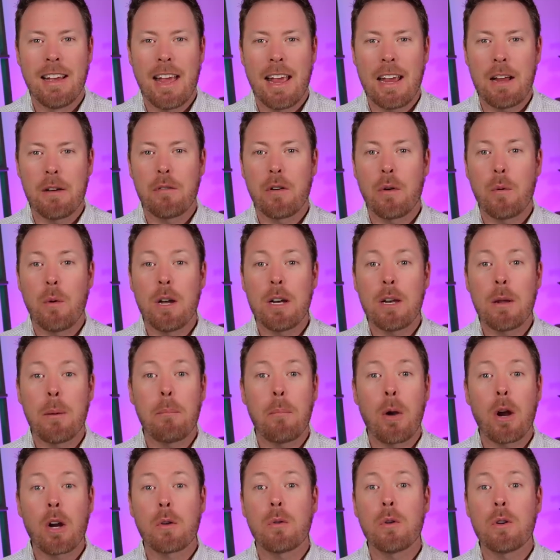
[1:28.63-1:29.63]
Hey everyone,
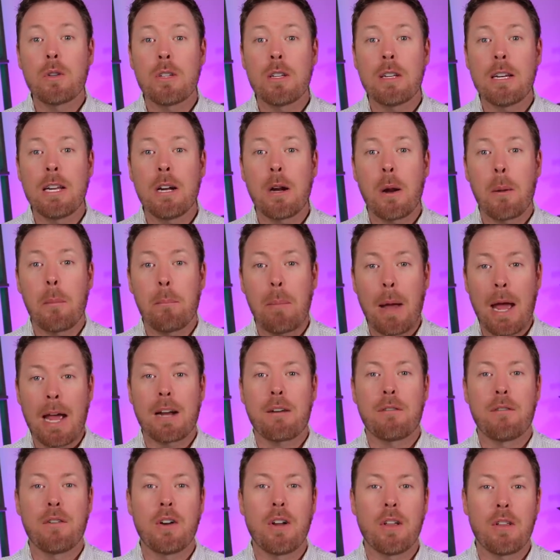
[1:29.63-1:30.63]
Mark Rusin here,
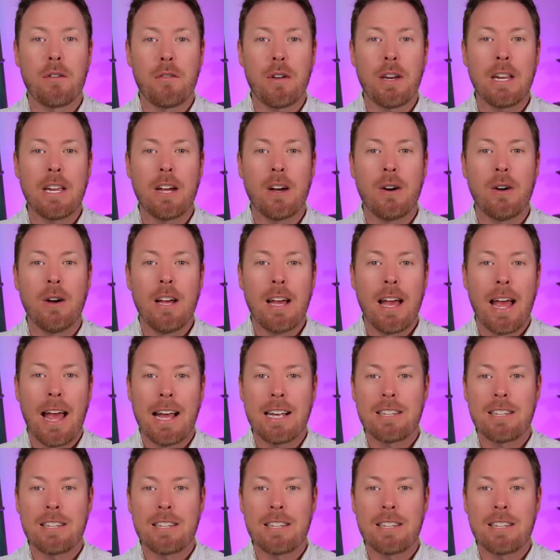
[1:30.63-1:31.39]
back for another video.